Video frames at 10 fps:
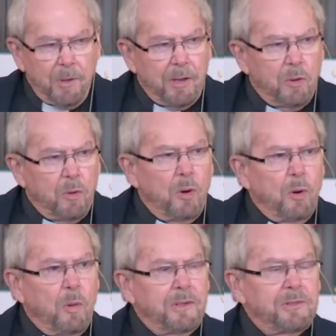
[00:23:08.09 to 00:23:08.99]
Somebody
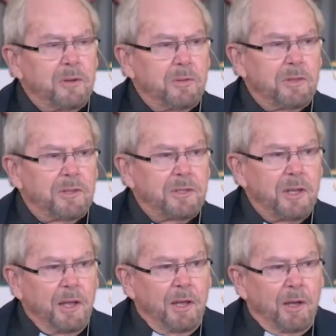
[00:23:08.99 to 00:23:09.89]
who always knew
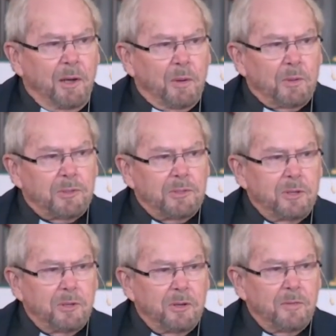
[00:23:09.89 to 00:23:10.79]
this
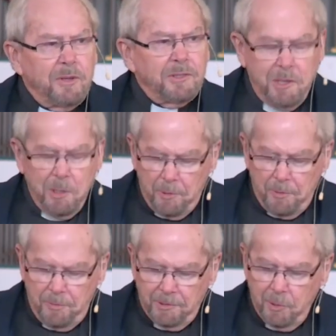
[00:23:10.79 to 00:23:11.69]
was Duke
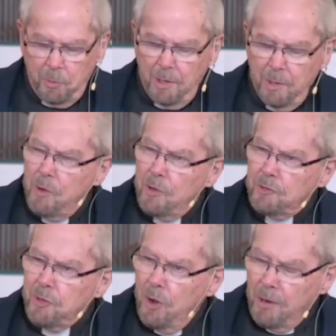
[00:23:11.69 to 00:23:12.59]
University Professor
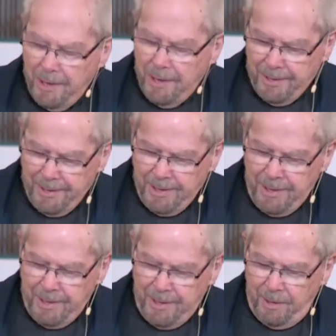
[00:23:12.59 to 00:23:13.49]
William Herzog,
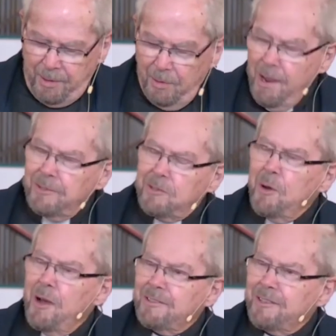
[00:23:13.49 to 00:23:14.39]
who
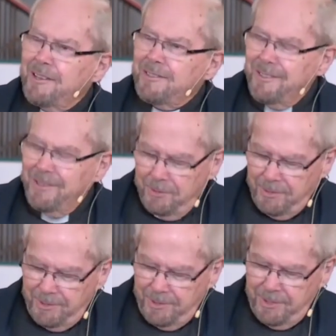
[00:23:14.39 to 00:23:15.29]
liked to ask his
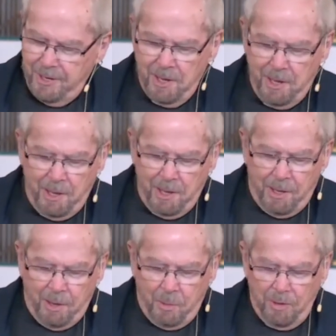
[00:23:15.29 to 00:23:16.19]
students,
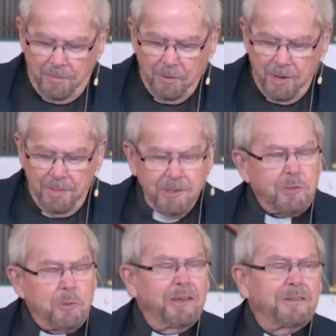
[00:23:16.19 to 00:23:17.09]
what have you
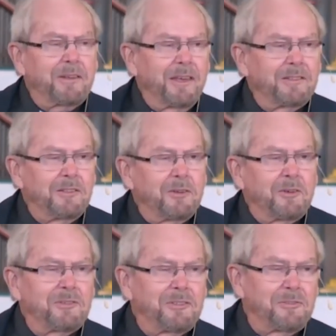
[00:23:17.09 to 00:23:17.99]
done this week to
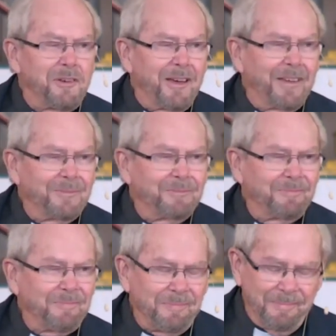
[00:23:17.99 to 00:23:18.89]
get you
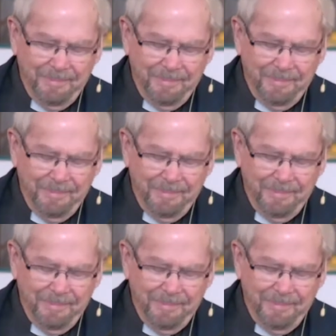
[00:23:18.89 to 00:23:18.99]
crucified?